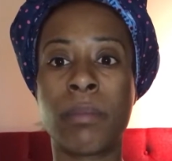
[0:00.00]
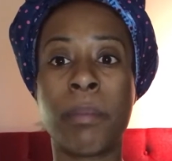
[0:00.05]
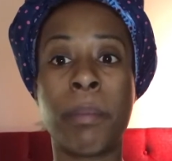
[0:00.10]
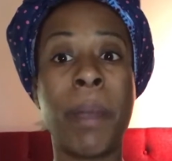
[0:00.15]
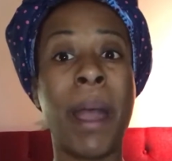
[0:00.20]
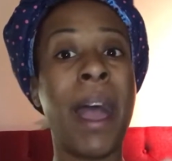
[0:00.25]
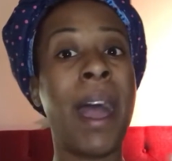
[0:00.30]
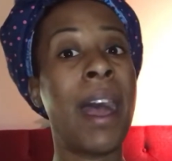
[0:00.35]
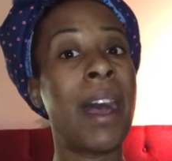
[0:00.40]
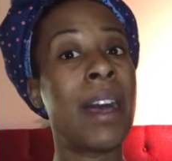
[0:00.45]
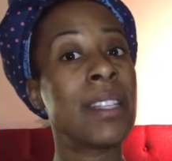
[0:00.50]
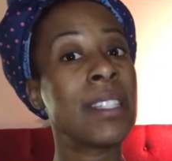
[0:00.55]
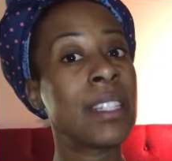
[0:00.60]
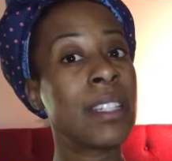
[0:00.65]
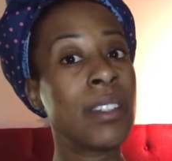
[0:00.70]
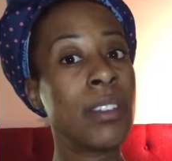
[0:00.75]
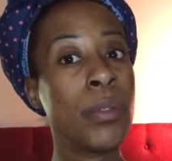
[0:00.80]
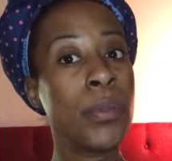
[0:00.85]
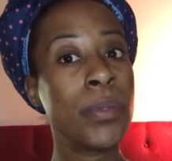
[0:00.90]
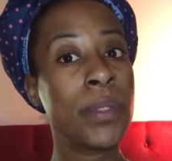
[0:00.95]

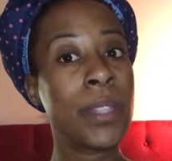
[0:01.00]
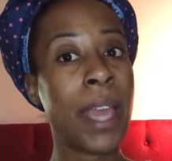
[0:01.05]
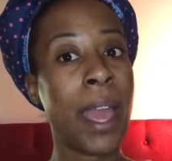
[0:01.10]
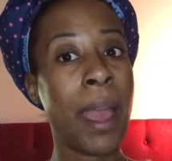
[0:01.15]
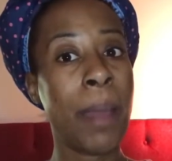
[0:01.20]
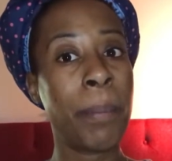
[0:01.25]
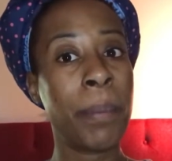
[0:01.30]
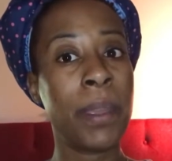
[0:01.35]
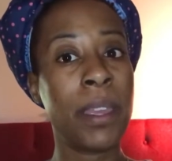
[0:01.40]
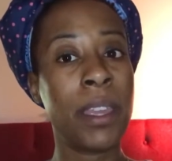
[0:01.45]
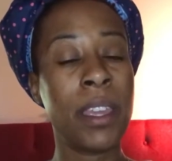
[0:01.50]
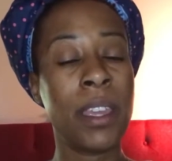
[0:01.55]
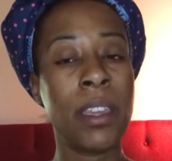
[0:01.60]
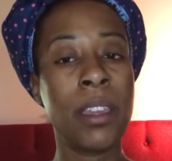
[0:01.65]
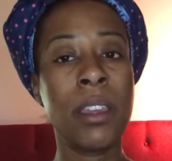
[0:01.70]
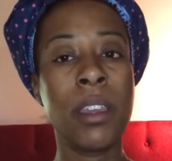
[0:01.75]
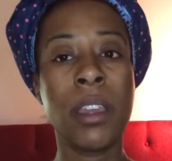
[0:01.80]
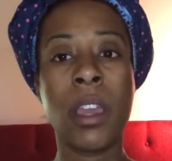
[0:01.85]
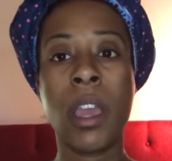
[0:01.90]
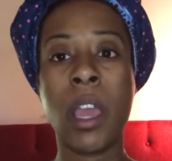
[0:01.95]
positive
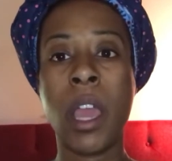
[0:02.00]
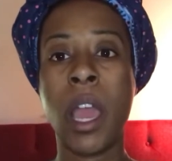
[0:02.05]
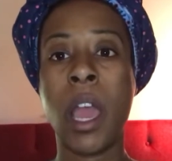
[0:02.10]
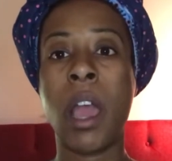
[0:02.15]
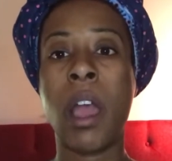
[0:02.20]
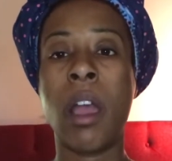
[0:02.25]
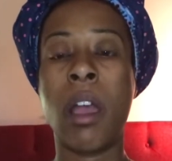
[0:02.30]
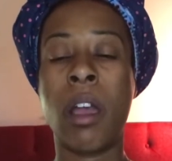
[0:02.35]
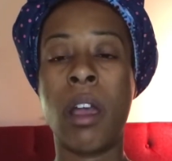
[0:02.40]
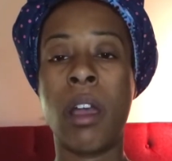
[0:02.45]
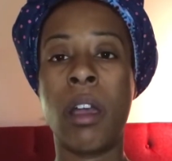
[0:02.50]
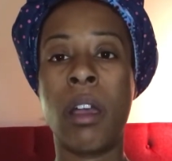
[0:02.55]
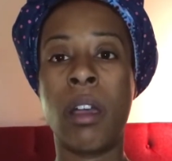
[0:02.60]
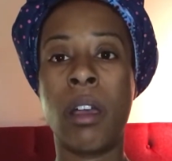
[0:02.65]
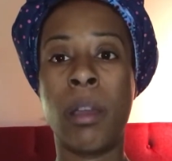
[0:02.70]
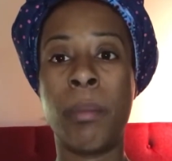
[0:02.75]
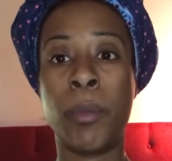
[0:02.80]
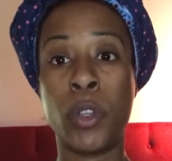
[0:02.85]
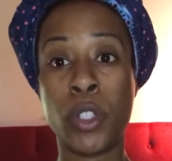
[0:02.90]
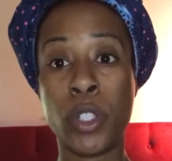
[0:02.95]
tapping,
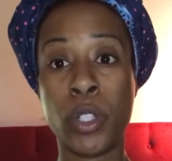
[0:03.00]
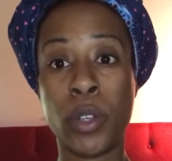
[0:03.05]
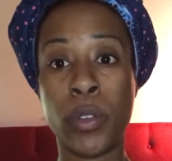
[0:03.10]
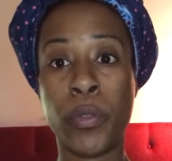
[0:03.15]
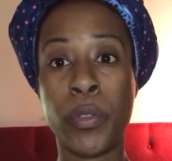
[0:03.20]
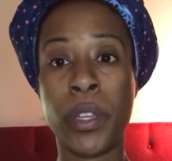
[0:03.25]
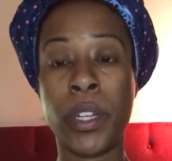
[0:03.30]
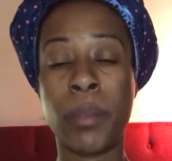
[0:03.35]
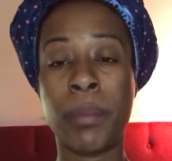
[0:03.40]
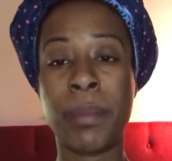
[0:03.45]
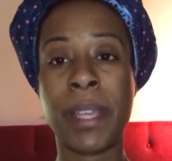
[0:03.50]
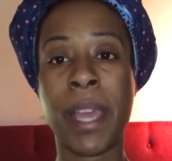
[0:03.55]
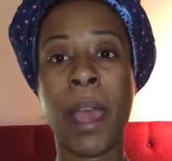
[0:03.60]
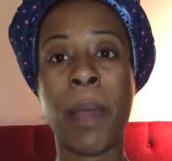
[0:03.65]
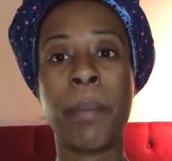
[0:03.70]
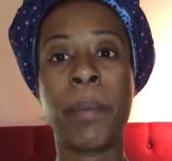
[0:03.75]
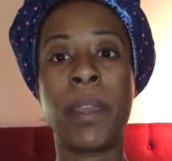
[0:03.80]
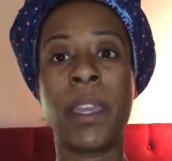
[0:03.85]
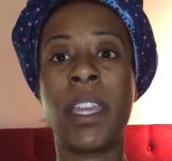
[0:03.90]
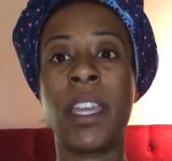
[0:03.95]
emotional freedom
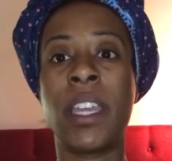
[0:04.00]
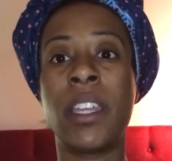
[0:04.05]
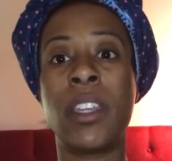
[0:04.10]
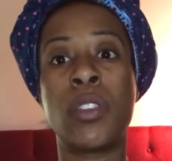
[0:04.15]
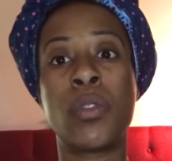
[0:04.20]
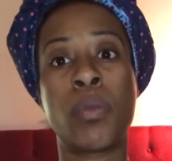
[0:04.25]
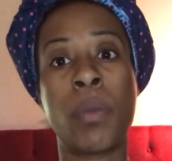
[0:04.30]
tapping, it is